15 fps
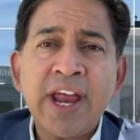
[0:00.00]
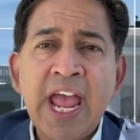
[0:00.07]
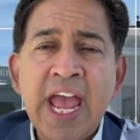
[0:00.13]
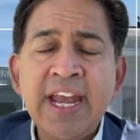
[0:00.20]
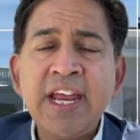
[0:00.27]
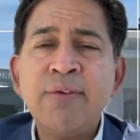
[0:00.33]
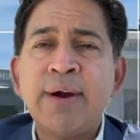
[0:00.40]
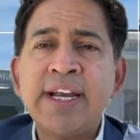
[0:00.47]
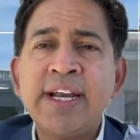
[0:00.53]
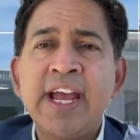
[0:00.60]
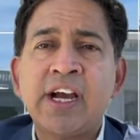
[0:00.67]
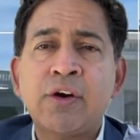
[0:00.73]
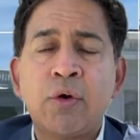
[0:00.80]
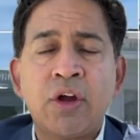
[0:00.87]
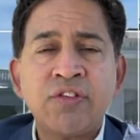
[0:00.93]
anybody
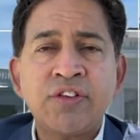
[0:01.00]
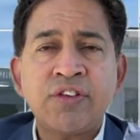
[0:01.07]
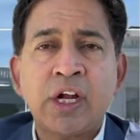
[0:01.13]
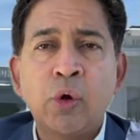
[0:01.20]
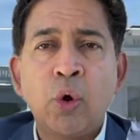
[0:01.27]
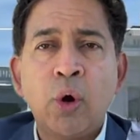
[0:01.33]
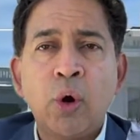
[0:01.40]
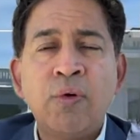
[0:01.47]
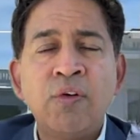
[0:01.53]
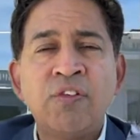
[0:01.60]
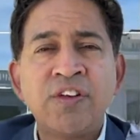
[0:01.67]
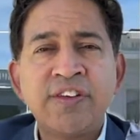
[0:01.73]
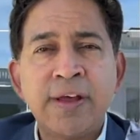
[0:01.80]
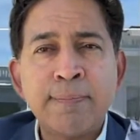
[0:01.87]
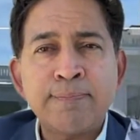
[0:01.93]
across the globe who
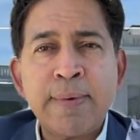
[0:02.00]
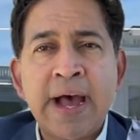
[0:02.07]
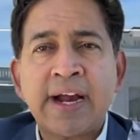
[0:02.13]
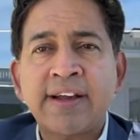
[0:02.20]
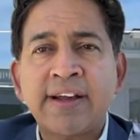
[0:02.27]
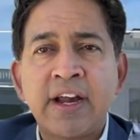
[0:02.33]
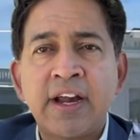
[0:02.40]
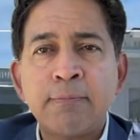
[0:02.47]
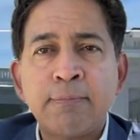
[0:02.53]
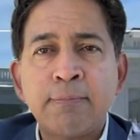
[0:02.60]
was impacted